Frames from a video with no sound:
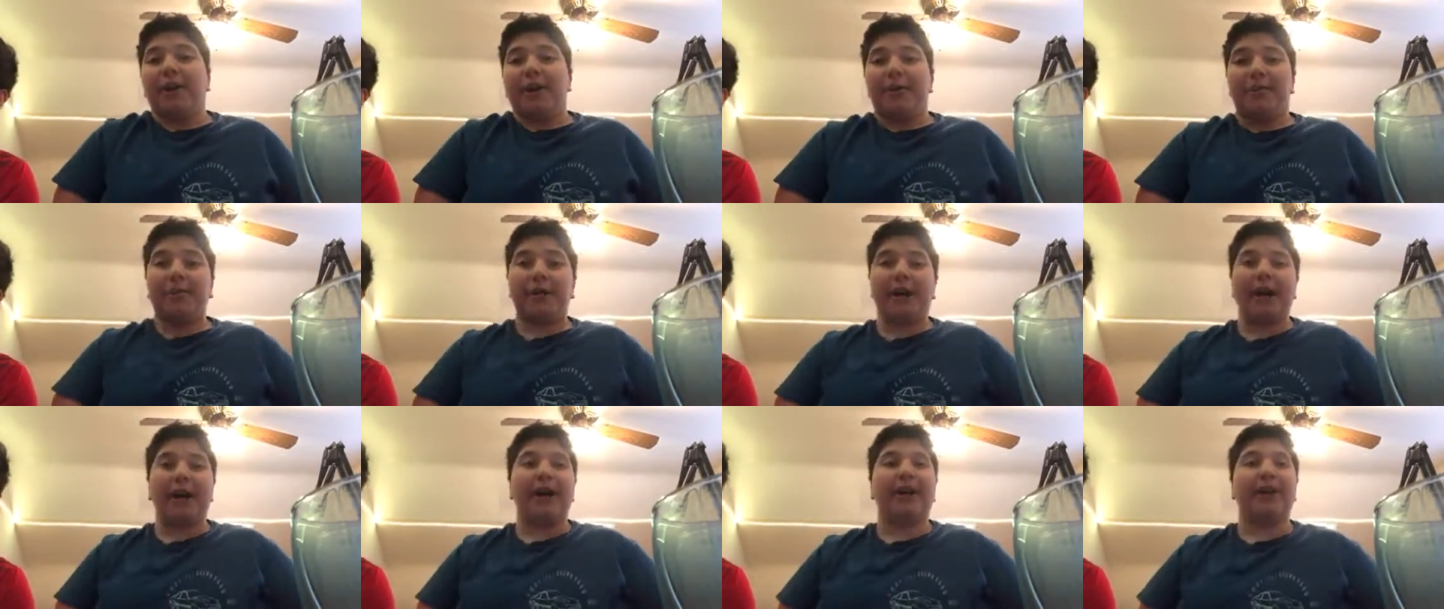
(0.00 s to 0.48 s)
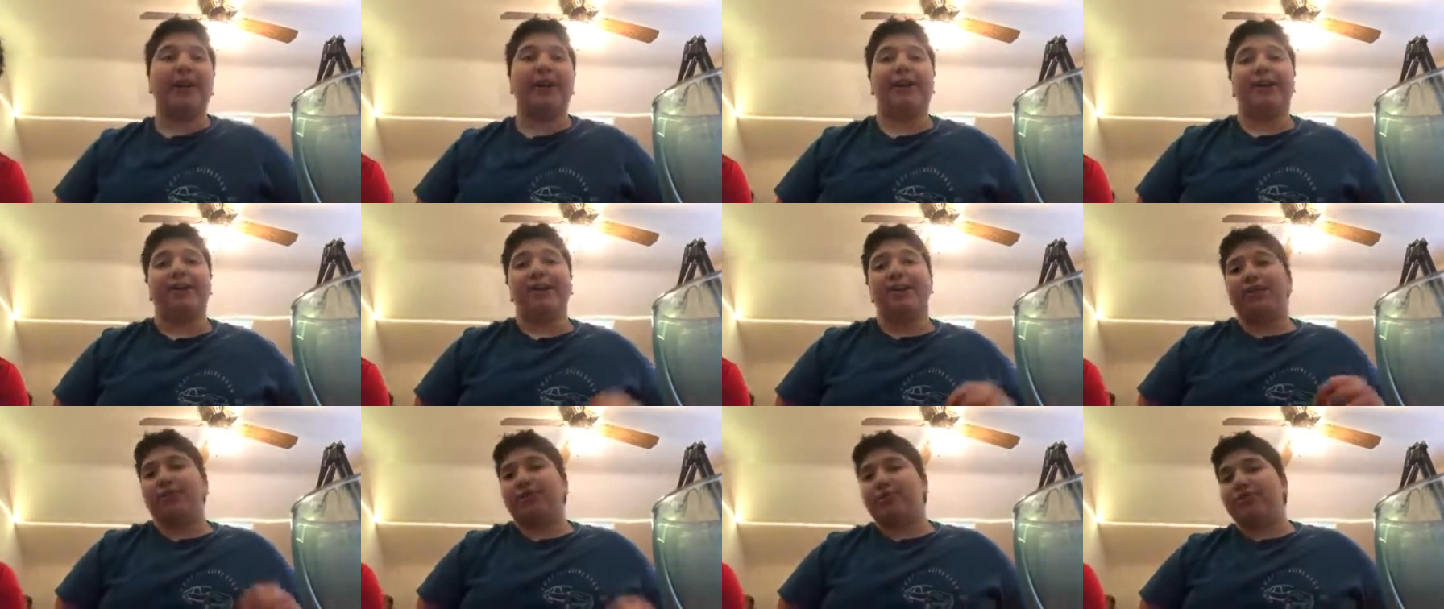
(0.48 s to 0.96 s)
my
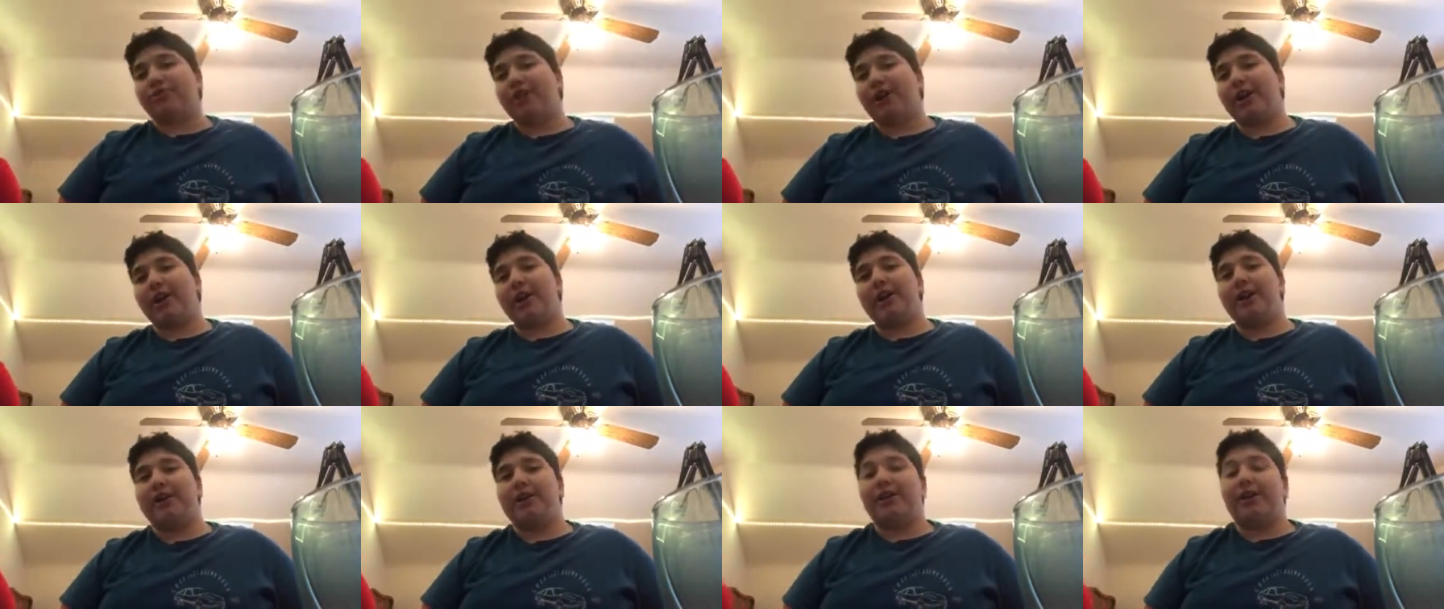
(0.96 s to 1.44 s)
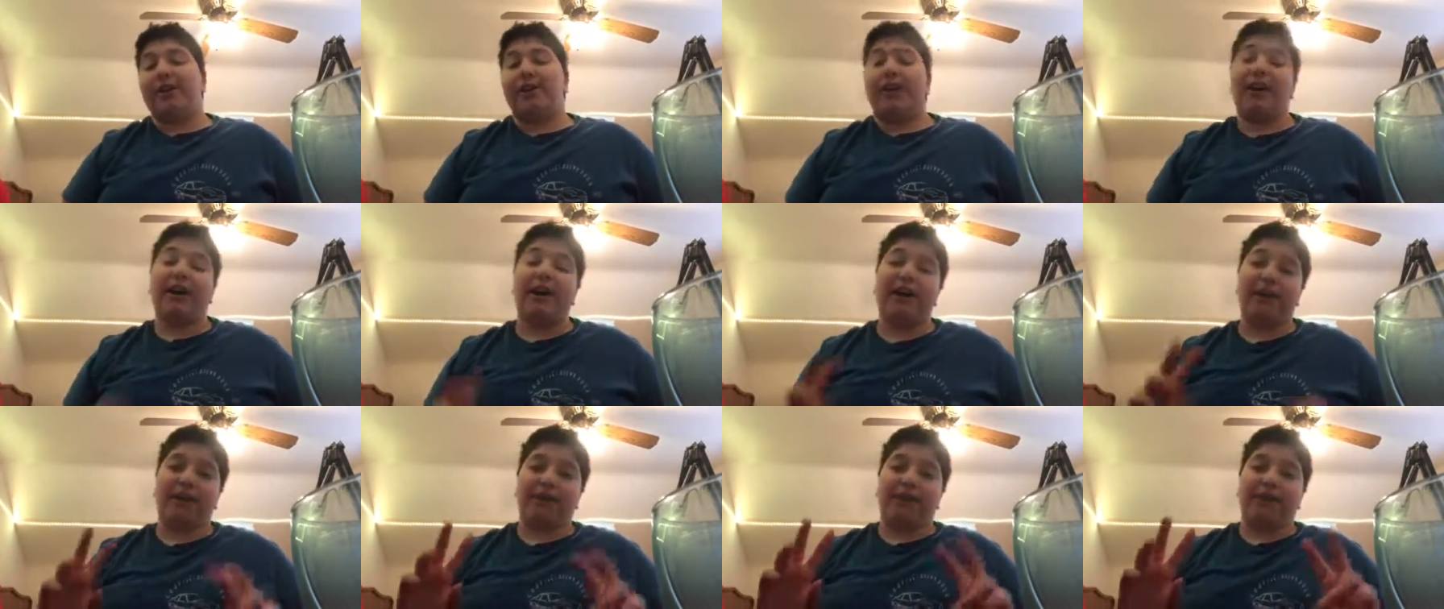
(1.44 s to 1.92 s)
trying
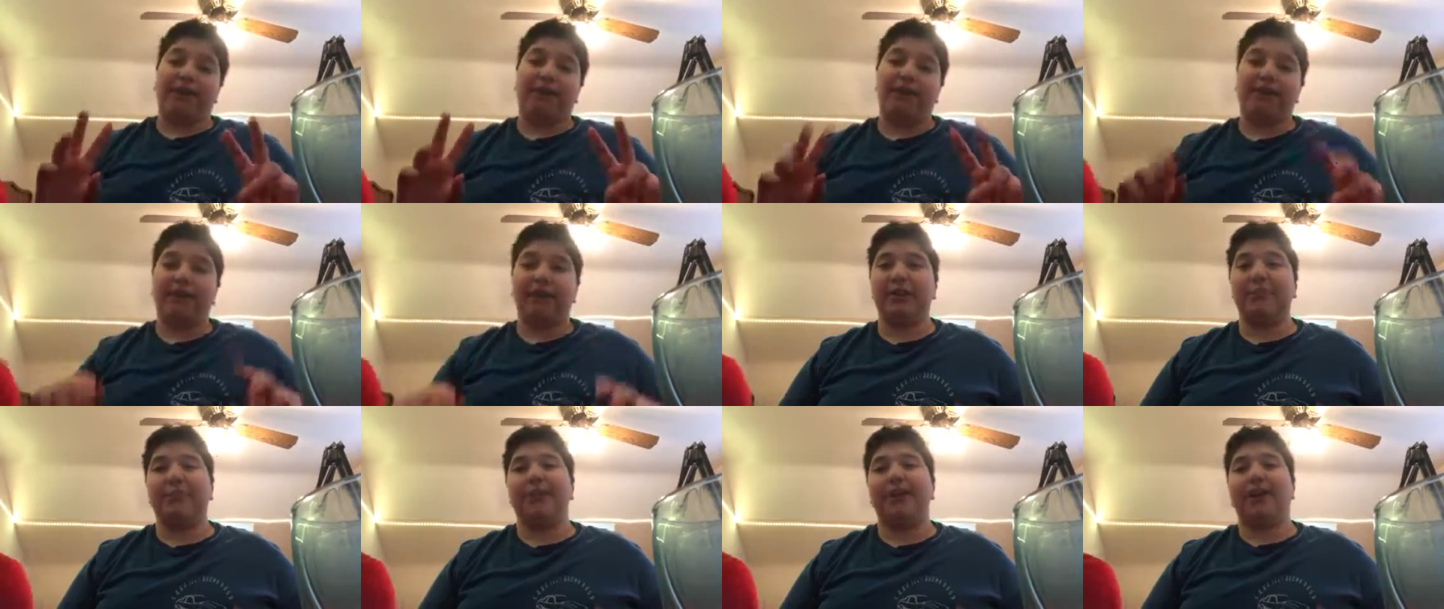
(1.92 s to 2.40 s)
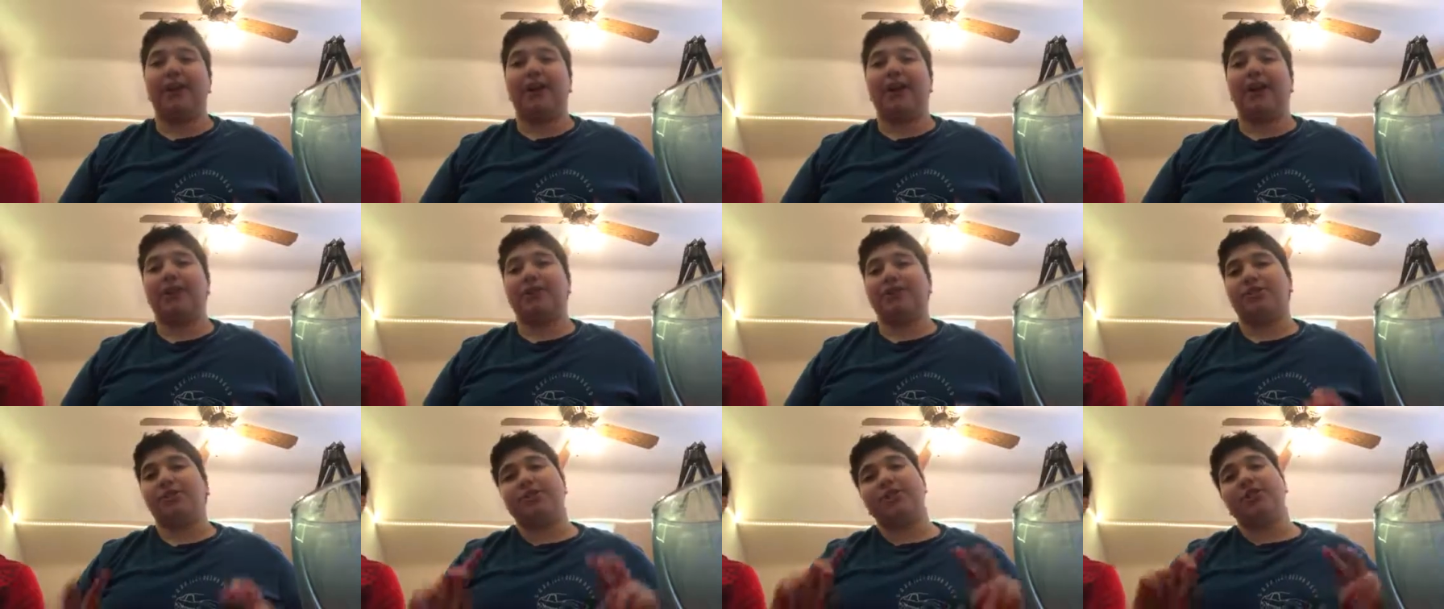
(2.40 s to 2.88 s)
hot, flaming
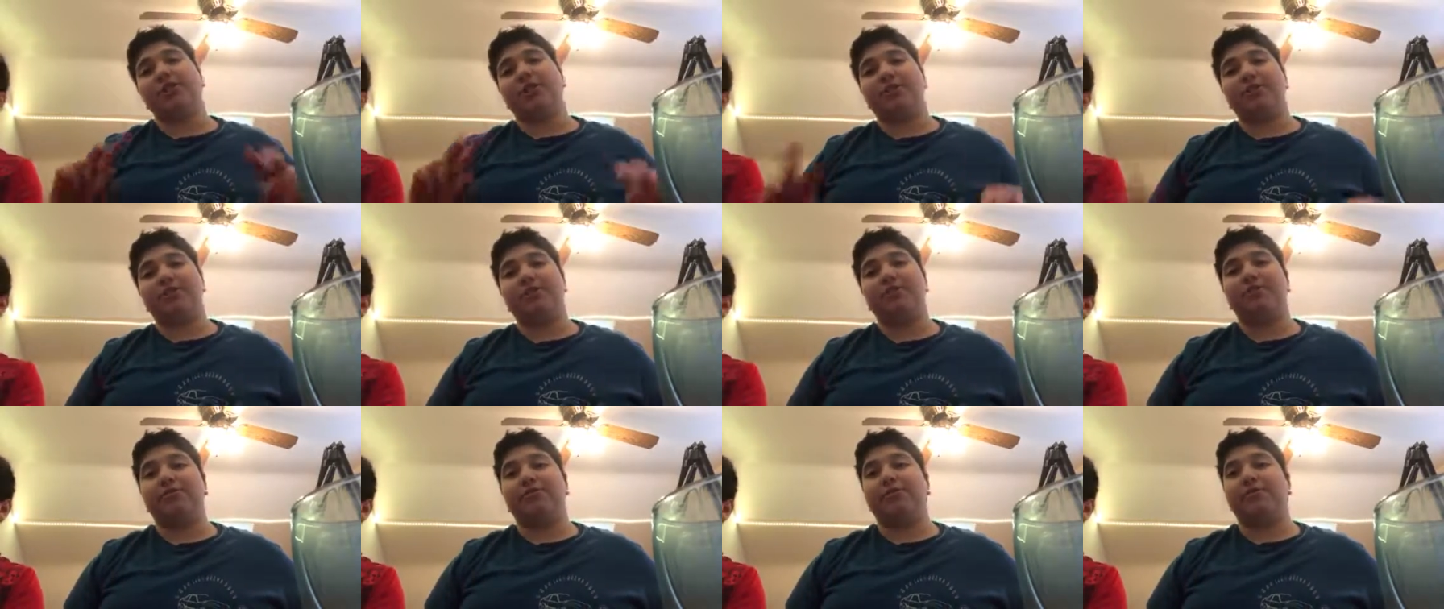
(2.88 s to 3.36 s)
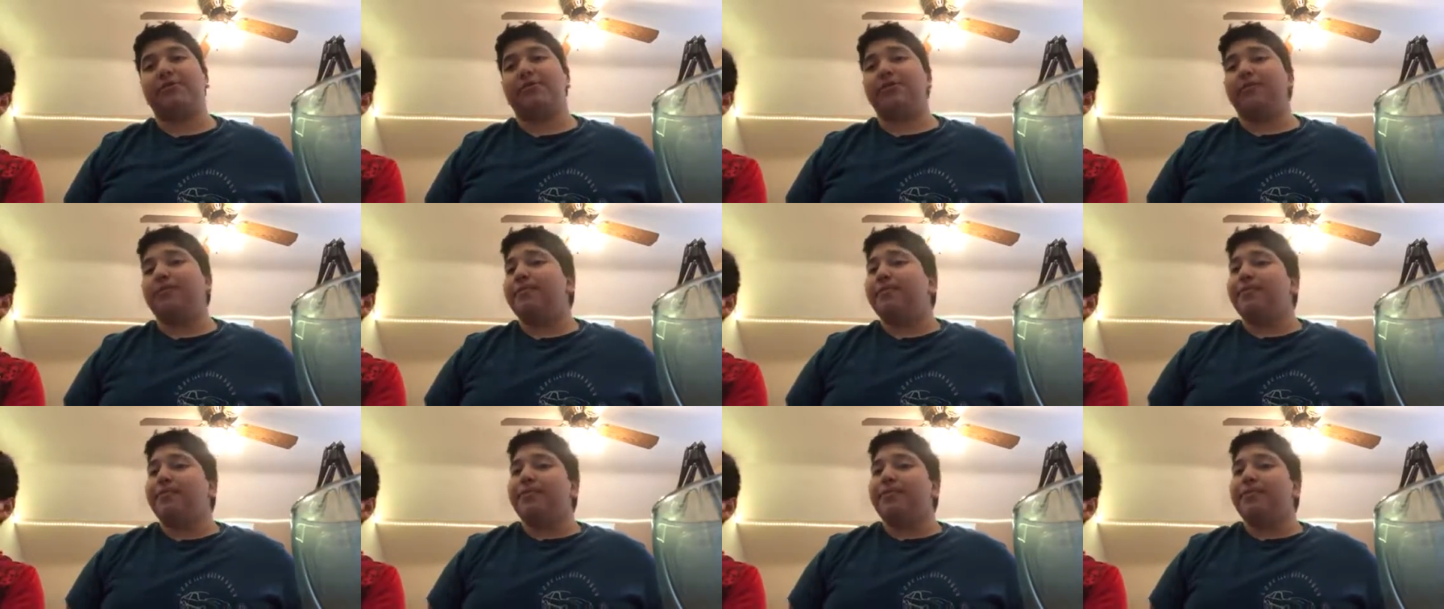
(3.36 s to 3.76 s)
hot Chicos.